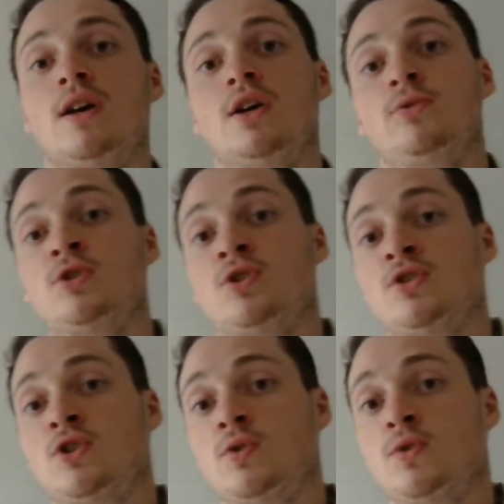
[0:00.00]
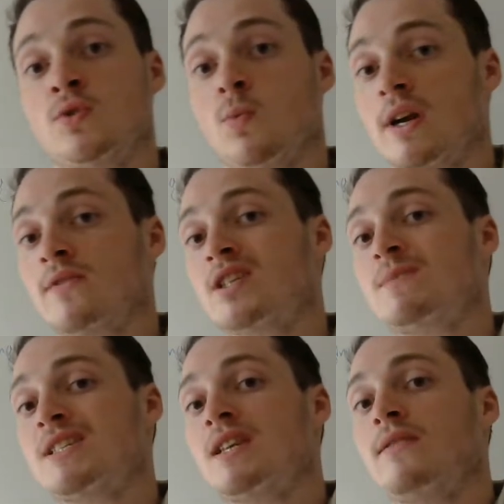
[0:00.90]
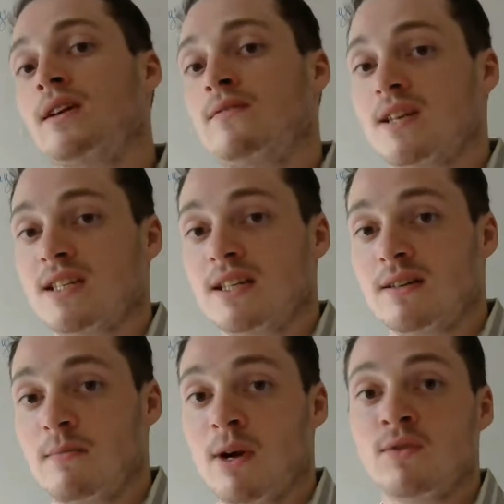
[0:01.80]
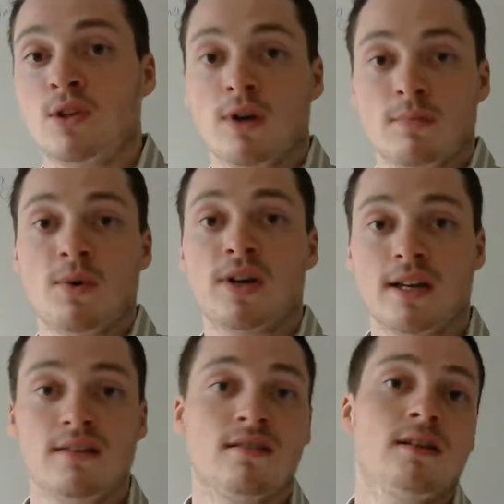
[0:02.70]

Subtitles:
You just choose whatever specific investing amount you want to put in.